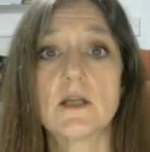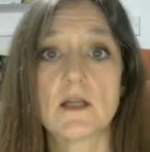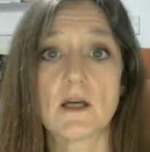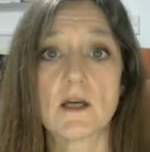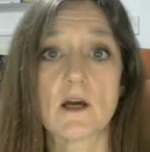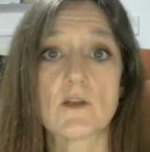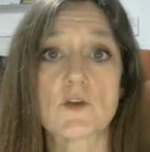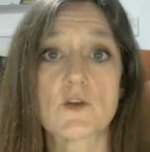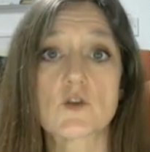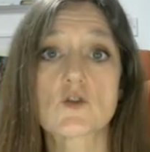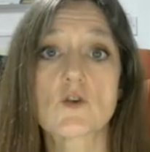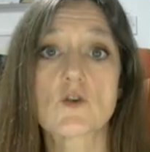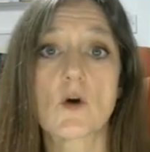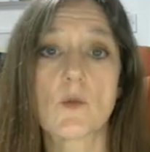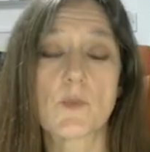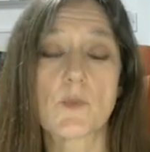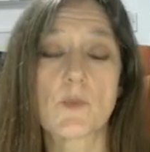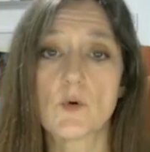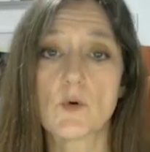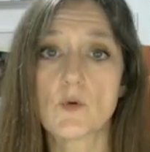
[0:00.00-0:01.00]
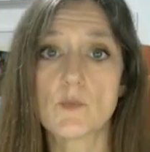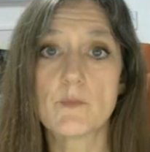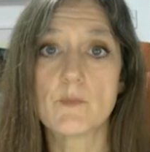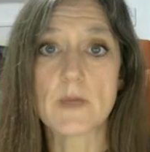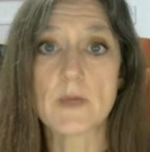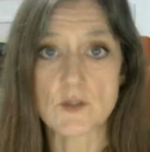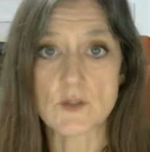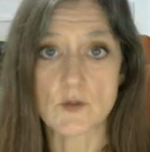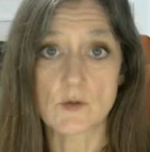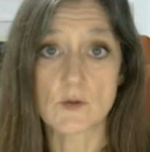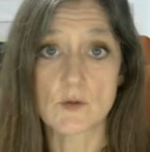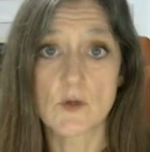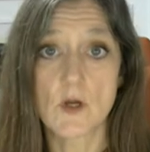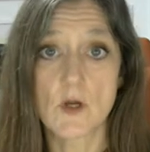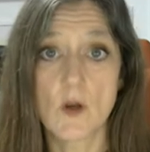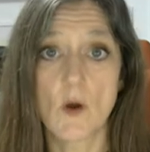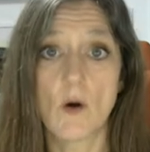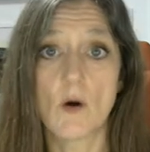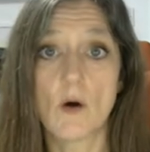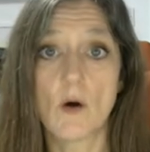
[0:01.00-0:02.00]
at the top or middle
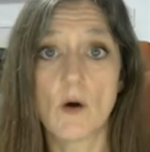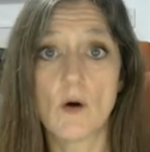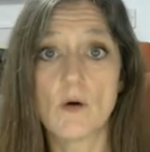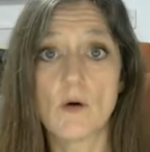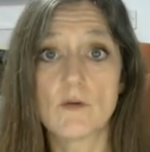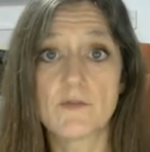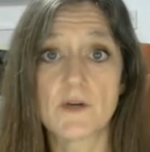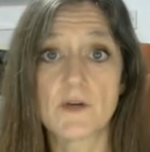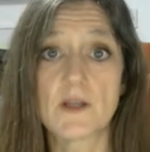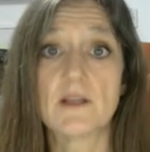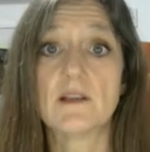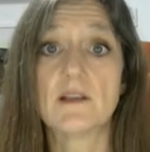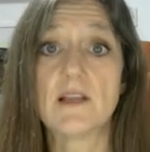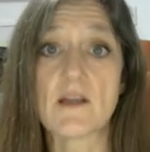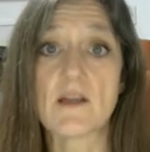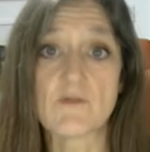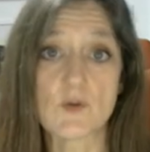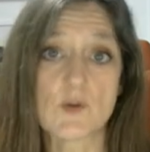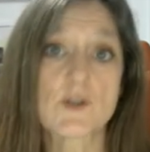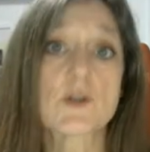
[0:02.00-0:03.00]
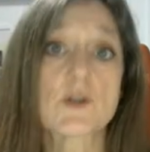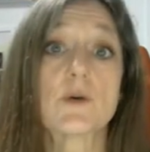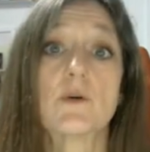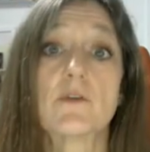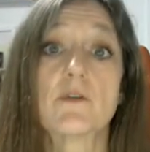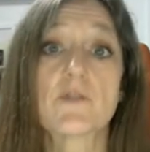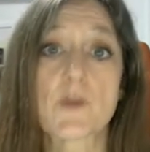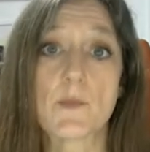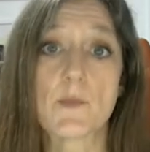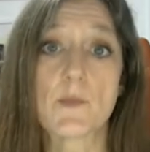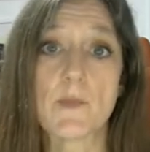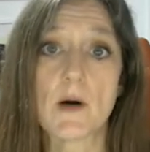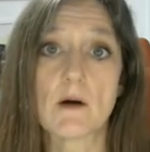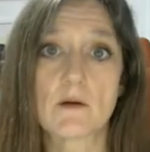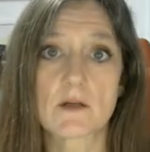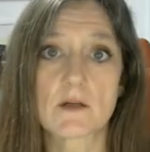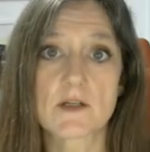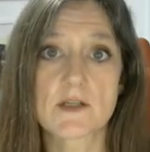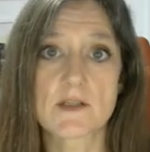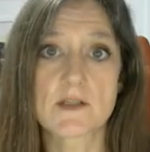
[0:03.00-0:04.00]
of level 2 of the
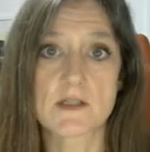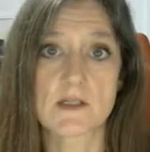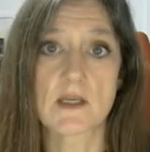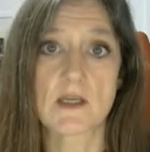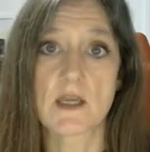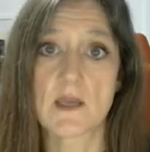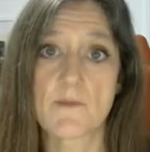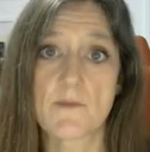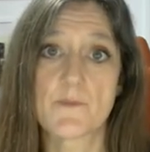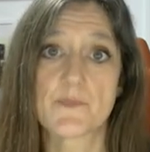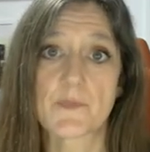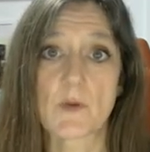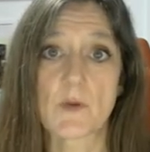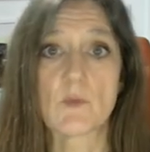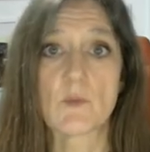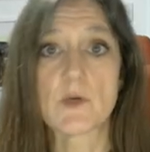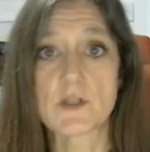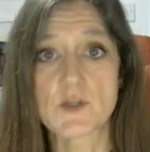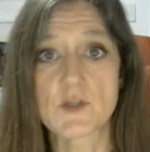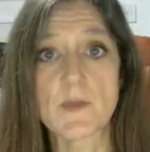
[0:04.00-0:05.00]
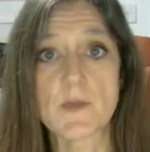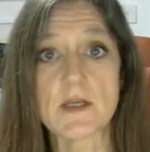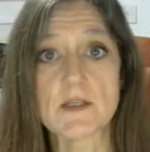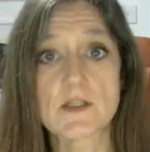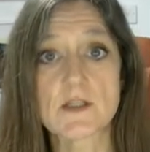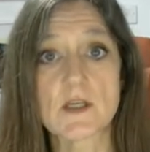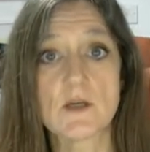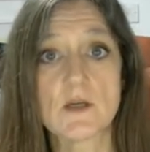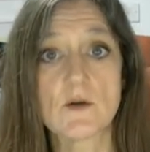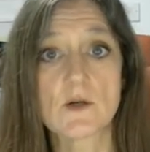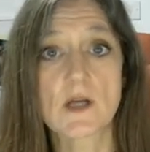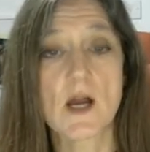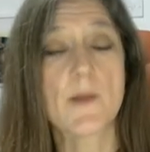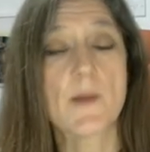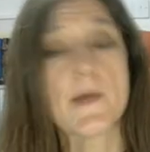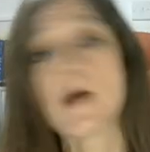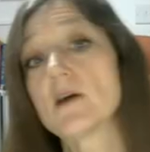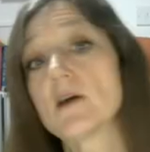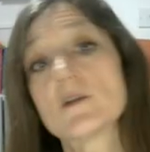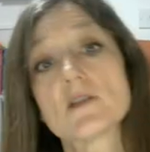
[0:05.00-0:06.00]
marks scheme, which means that you'll
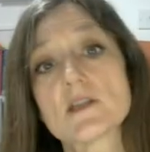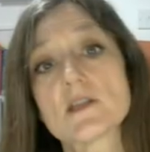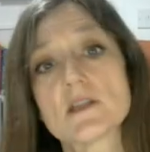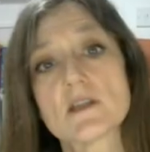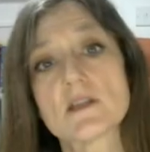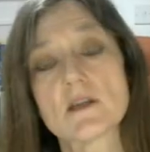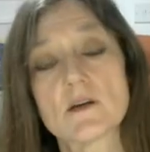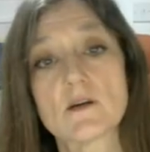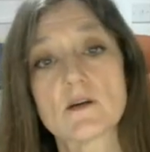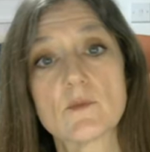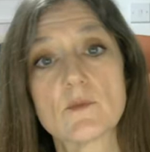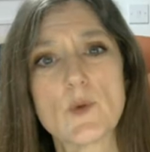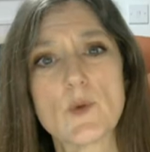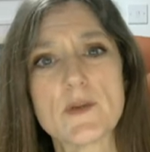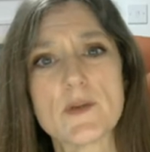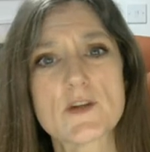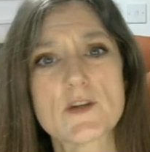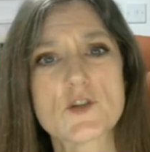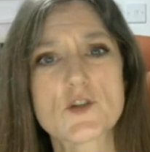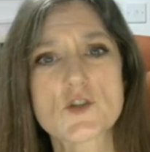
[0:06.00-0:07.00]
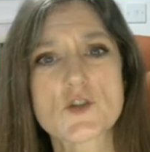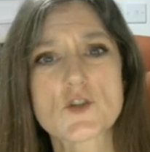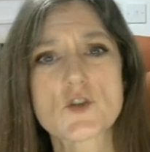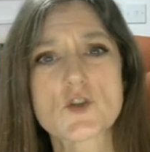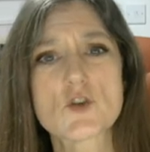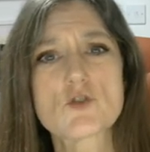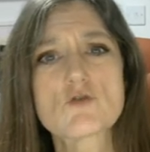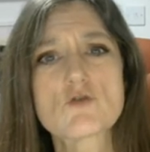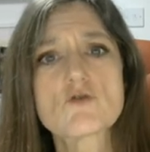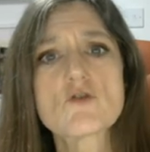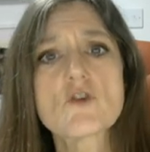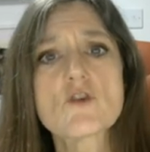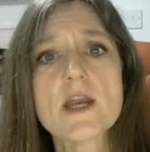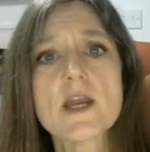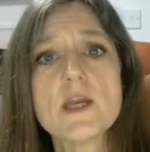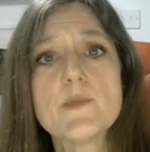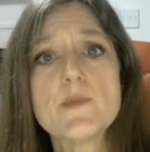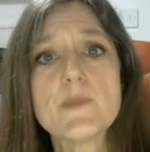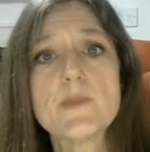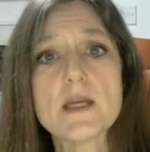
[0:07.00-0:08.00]
come out with a
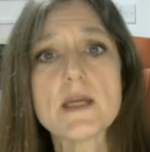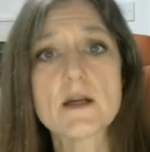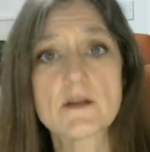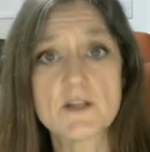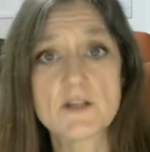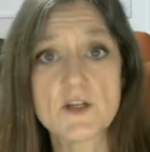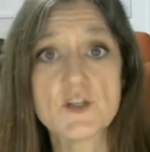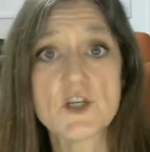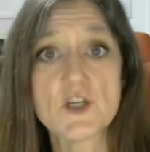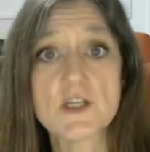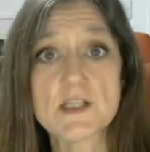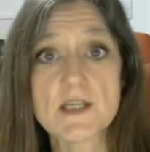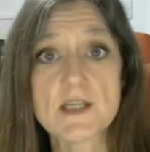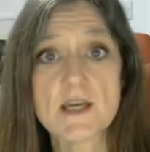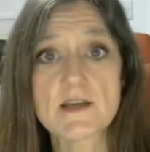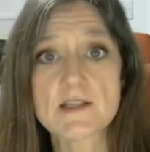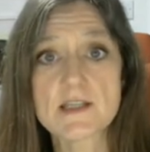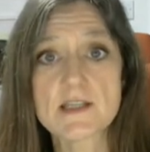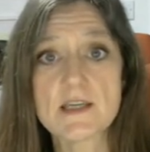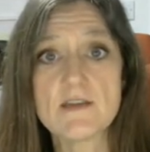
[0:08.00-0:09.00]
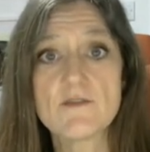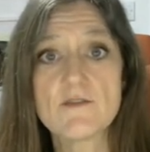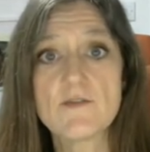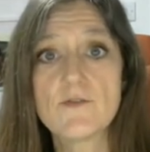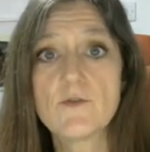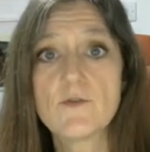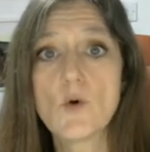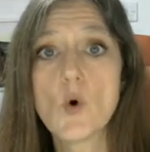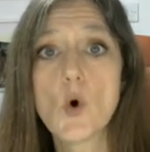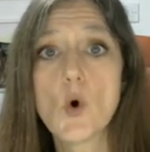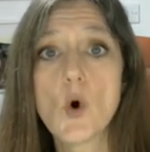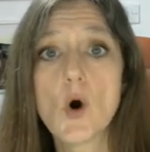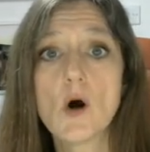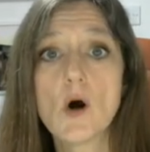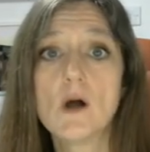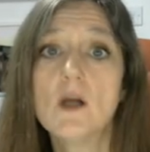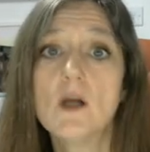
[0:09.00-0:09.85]
scrapey kind of GCSE 4,